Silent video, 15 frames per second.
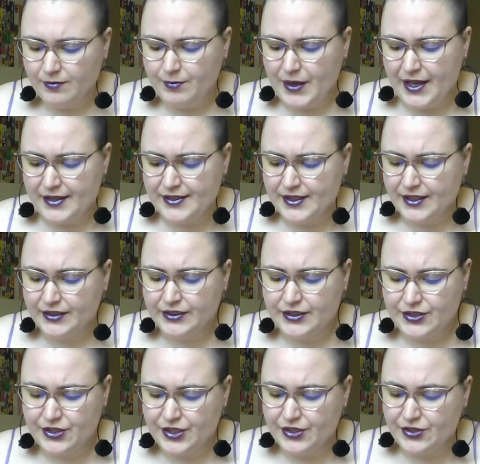past
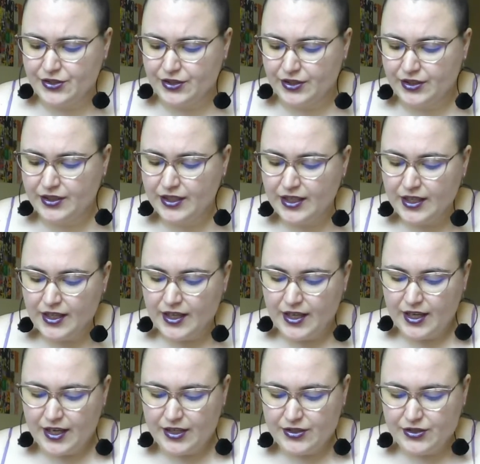English teacher,
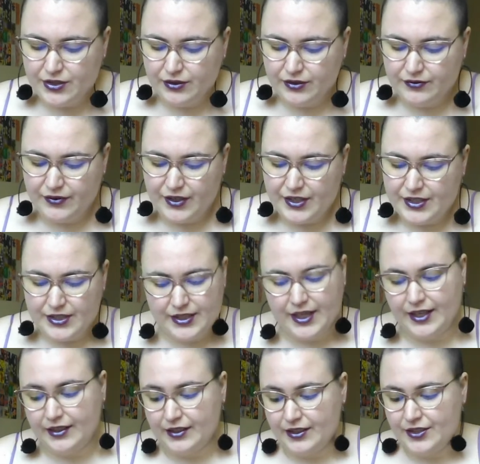and she looked very
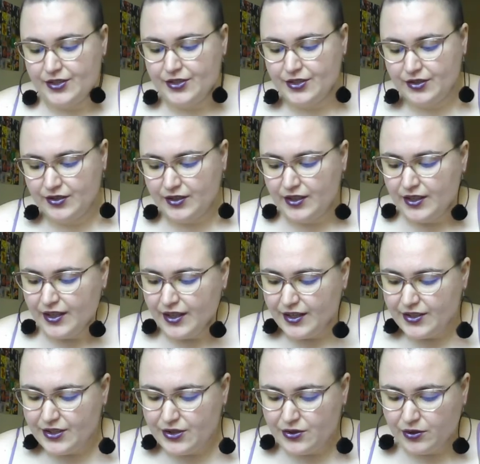stylish.
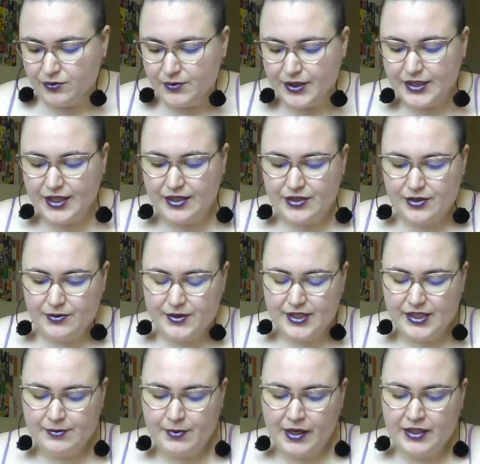She told me that she was
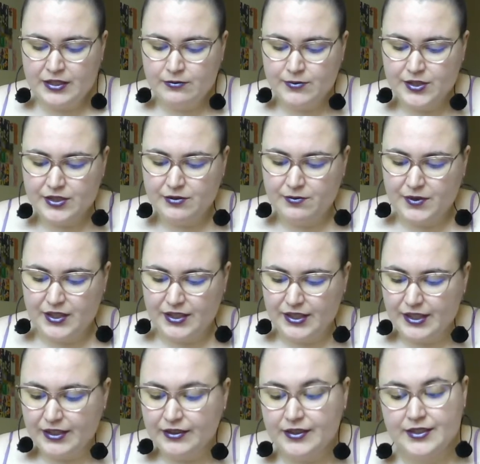expecting me to be in
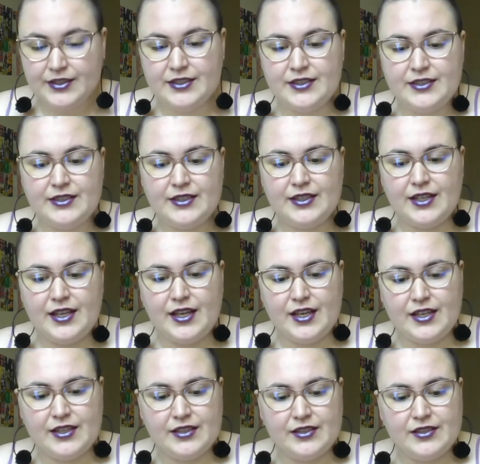England,
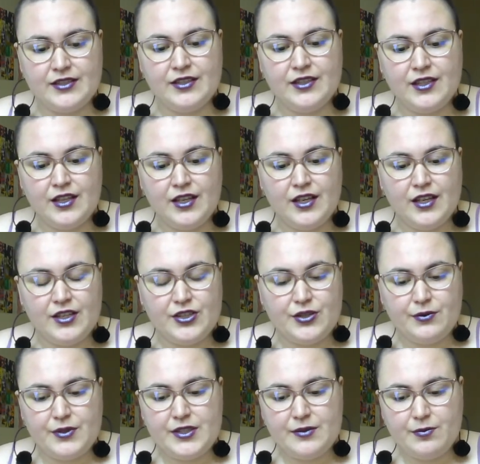and
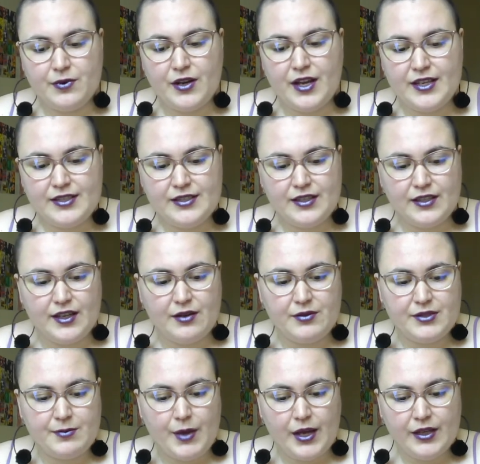she was surprised that I
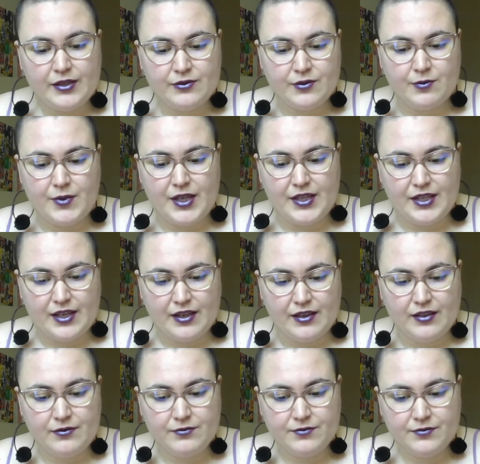was back in
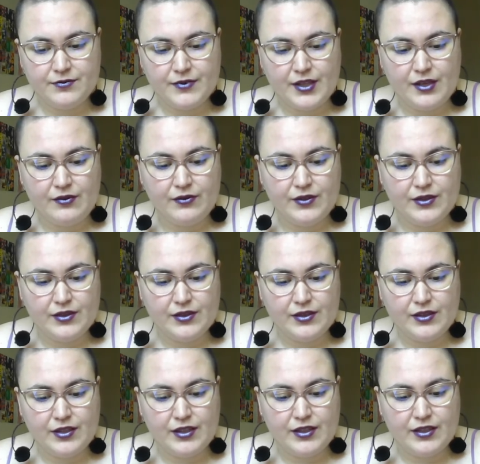Romania.
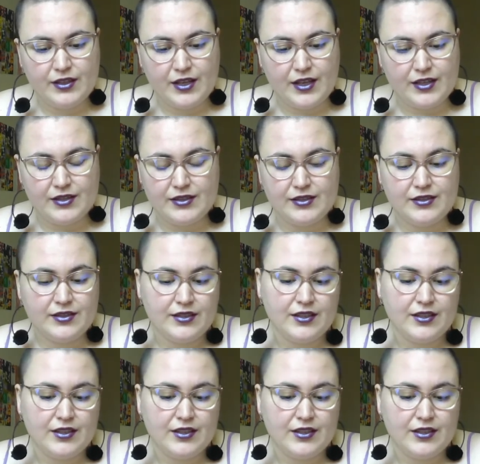And